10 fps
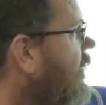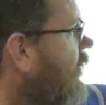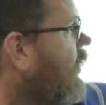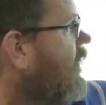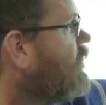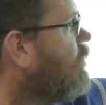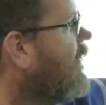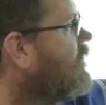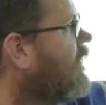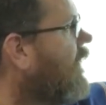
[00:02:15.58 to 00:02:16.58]
if it is
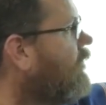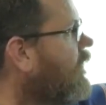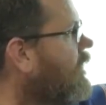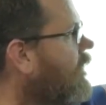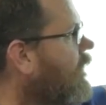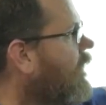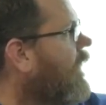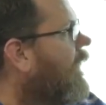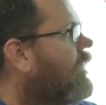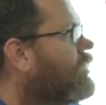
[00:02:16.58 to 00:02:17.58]
plagioccephaly,
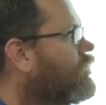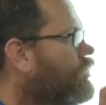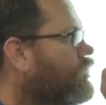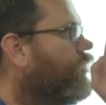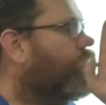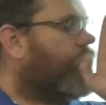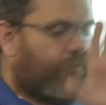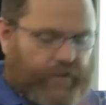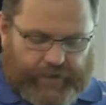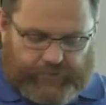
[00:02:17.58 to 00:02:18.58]
and it
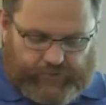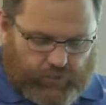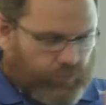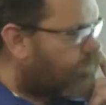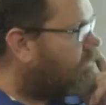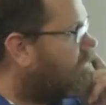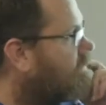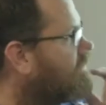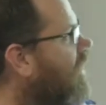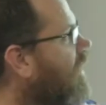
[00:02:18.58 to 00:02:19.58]
deviates towards the
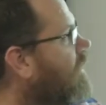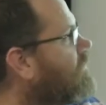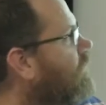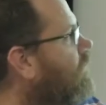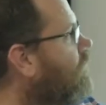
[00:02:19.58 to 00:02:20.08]
size of the